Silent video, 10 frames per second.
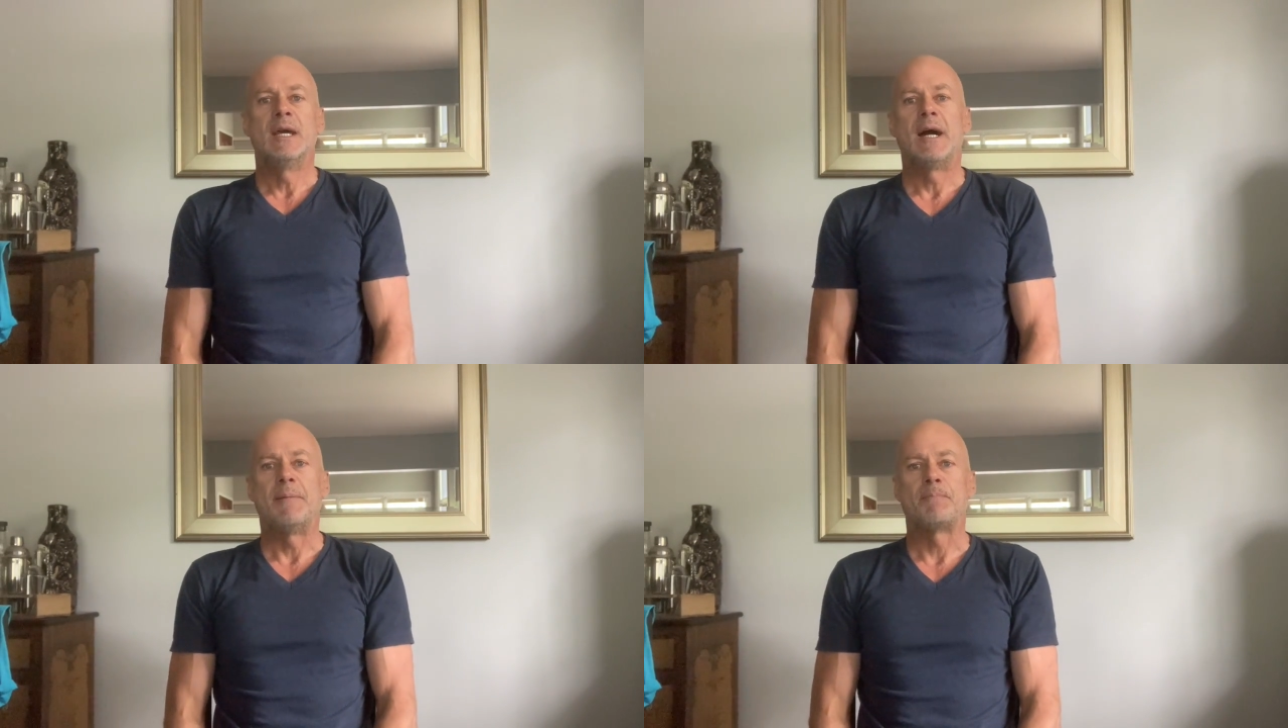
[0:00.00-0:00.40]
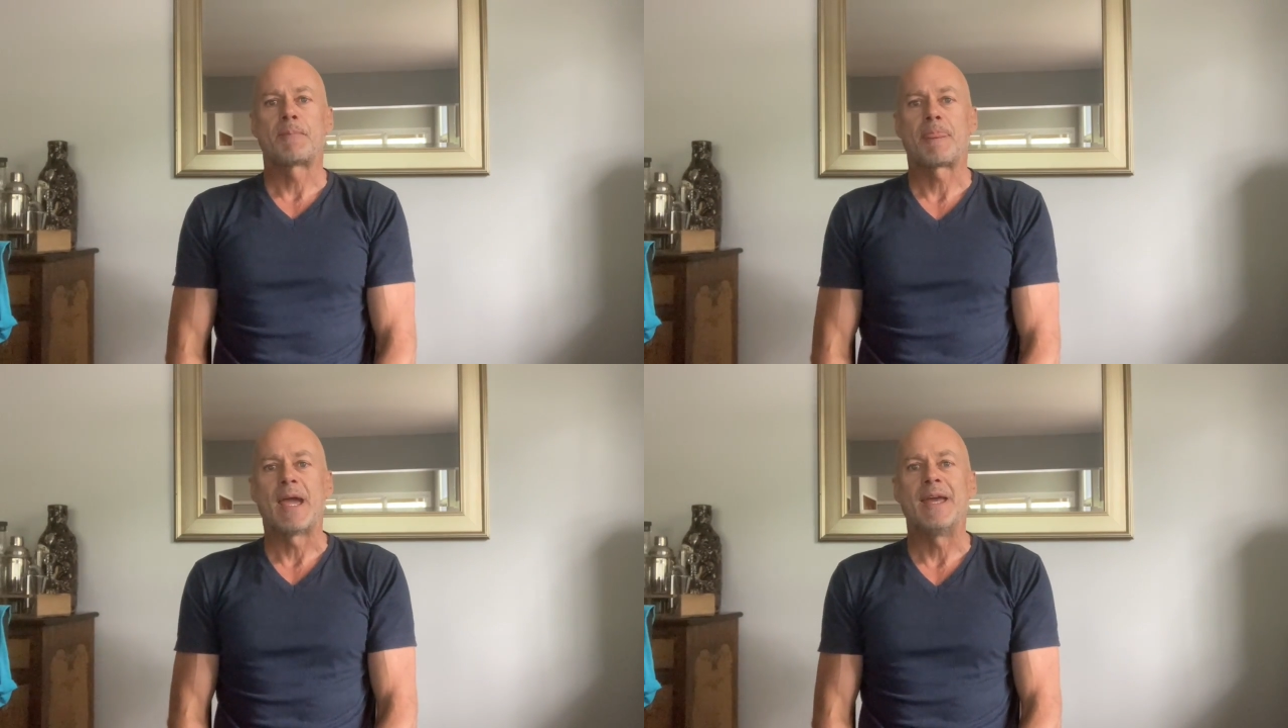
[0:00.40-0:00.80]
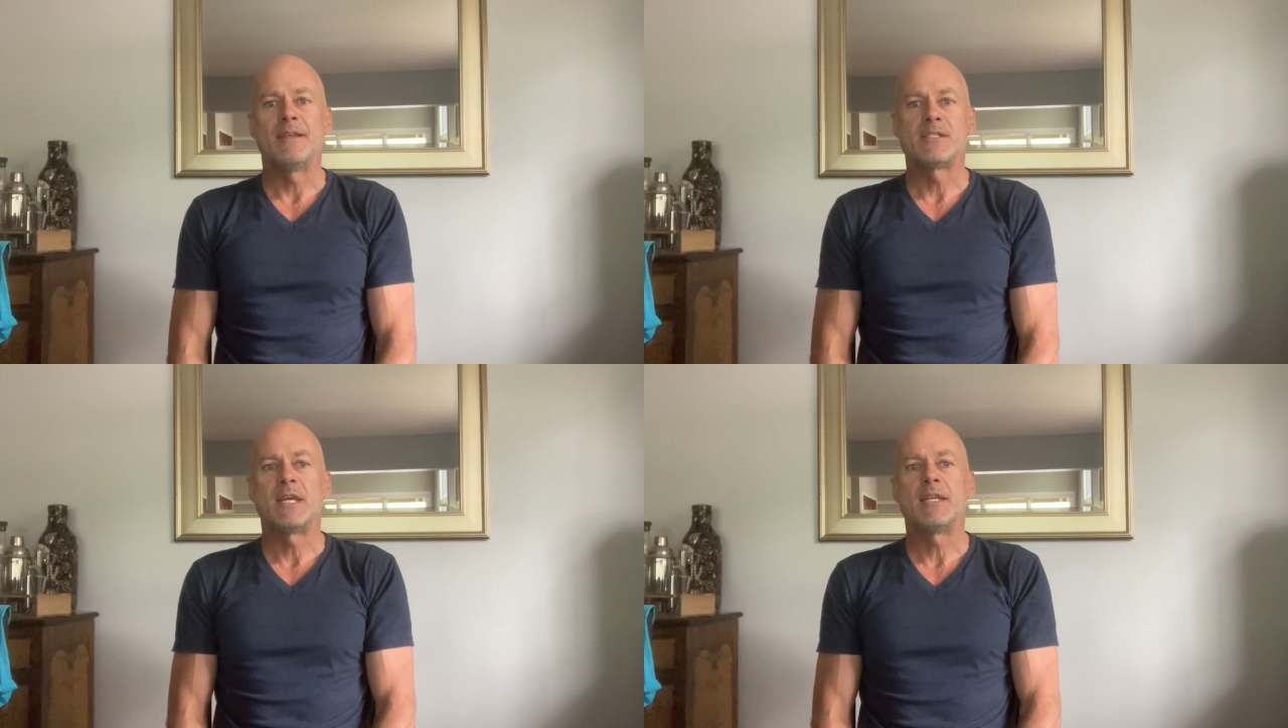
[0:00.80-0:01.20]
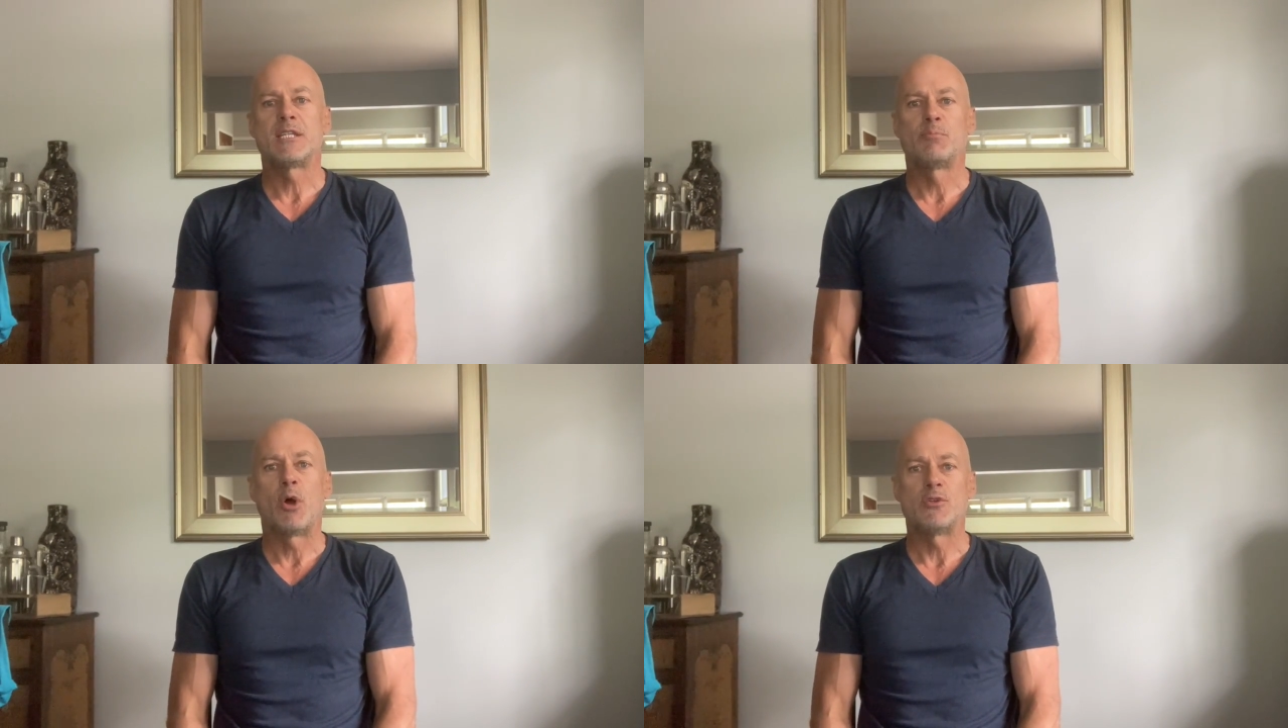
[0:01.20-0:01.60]
And it's that
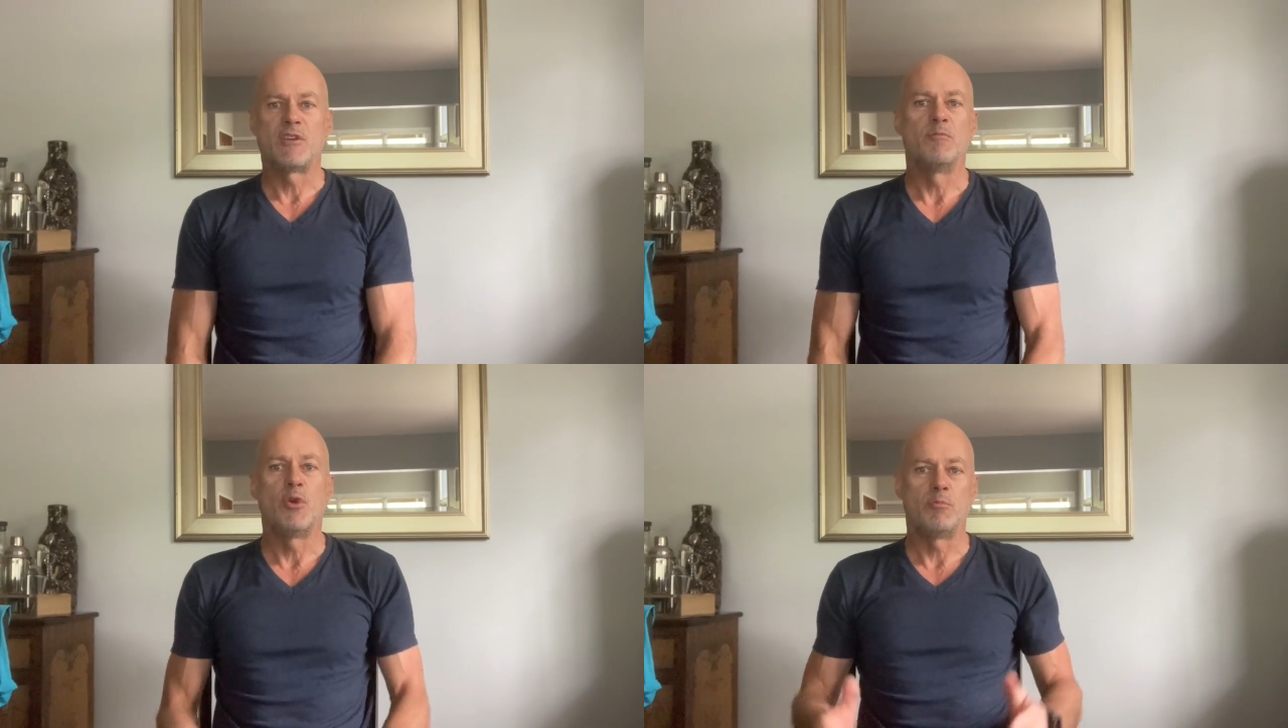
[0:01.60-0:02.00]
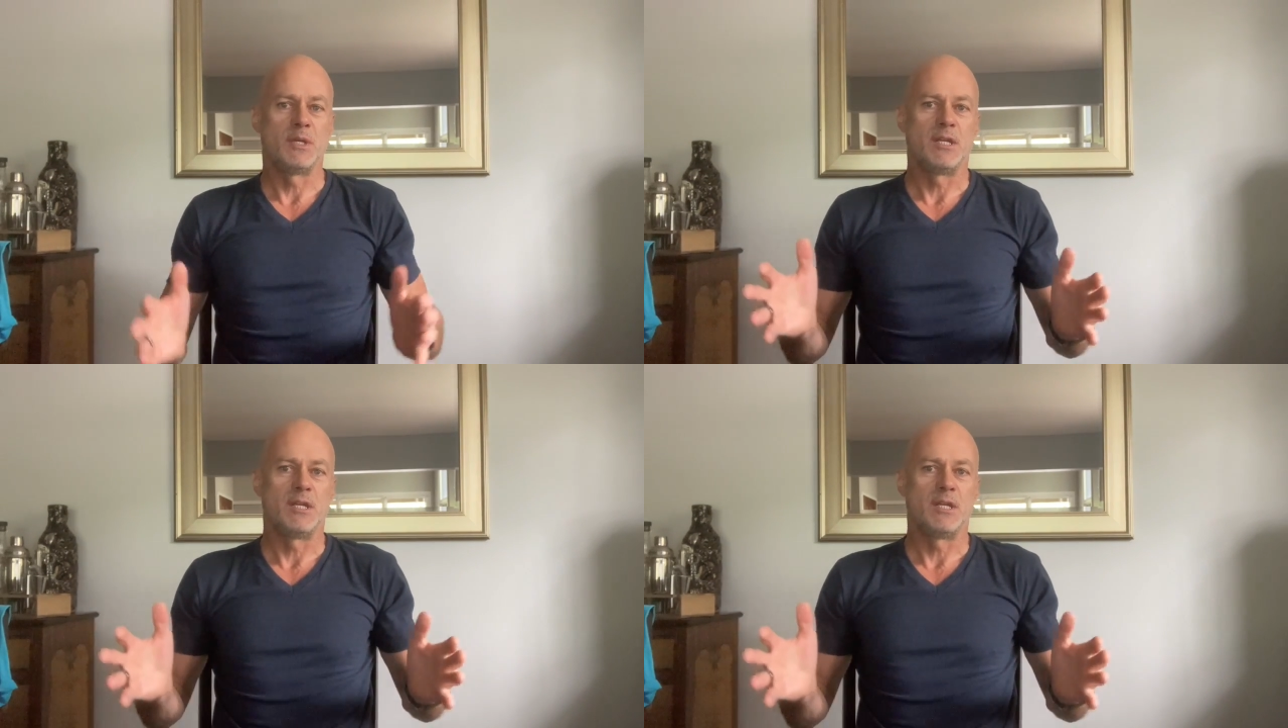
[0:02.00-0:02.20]
explosive movement.